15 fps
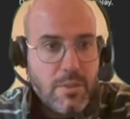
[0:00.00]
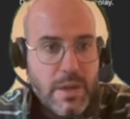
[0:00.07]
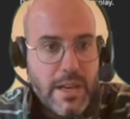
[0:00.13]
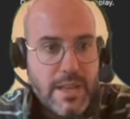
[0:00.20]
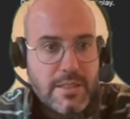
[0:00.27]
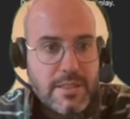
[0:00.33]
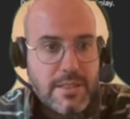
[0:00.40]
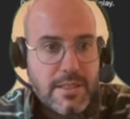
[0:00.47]
we
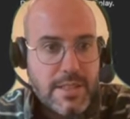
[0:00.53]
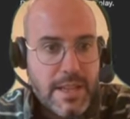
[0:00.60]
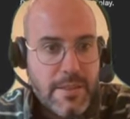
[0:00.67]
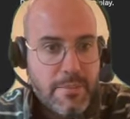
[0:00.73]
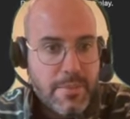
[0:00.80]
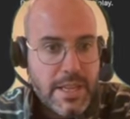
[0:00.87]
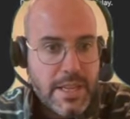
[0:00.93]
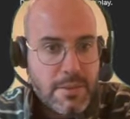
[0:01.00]
can see
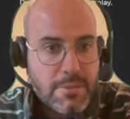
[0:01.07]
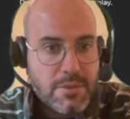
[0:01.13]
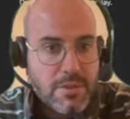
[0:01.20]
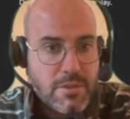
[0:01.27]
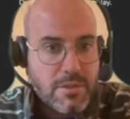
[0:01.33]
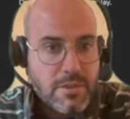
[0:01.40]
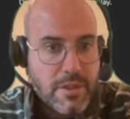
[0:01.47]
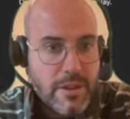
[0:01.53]
that mean
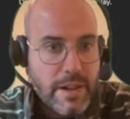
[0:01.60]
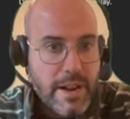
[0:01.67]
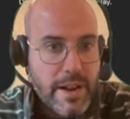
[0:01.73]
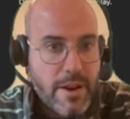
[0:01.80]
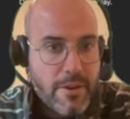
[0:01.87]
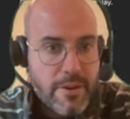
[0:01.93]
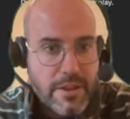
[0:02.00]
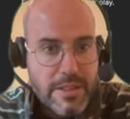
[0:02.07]
absolute
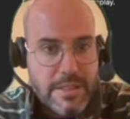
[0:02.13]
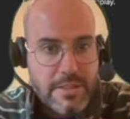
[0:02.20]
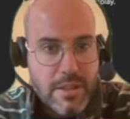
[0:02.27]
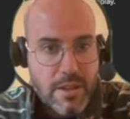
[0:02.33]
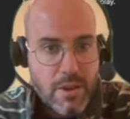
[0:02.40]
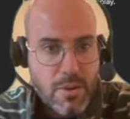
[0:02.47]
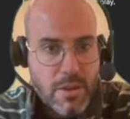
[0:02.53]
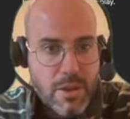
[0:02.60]
error is
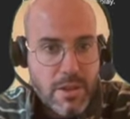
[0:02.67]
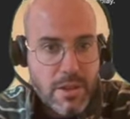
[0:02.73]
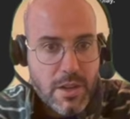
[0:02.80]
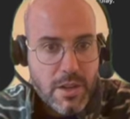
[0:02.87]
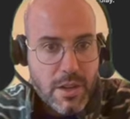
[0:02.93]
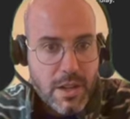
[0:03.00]
lower,